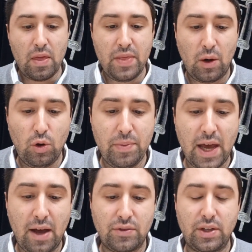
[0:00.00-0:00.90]
that would be a
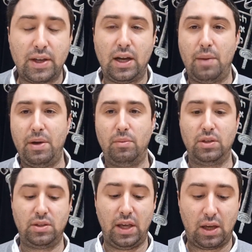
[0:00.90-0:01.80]
half steak. I made a
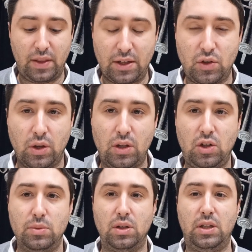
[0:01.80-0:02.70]
mistake. That's only in
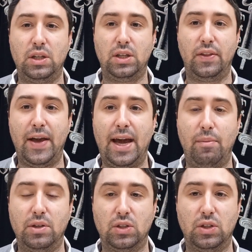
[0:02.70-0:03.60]
terms of Netilas Yadayim,
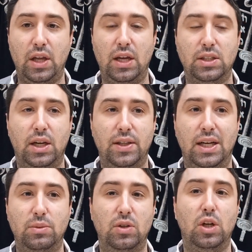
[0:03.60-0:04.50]
that has a
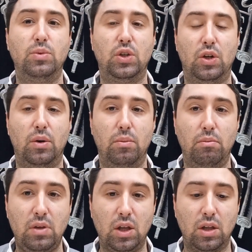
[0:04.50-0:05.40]
chadas. But in terms of your
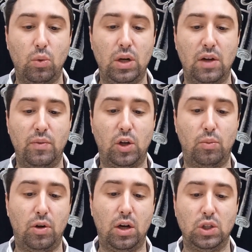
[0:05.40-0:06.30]
meal, you wouldn't have to make a
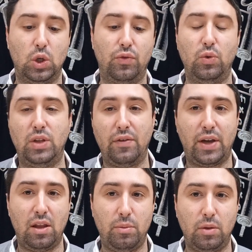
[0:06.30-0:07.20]
bracha. So if you
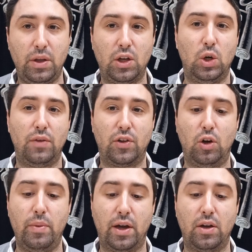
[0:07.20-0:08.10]
defecate the middle meal, you don't have to
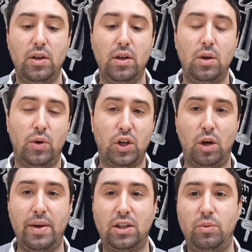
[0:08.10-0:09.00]
go make, when you
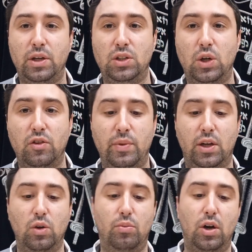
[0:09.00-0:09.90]
come back to your meal, you don't have to make a
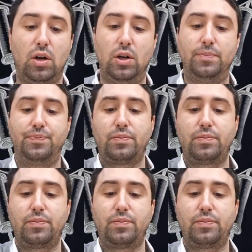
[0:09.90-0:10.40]
new bracha.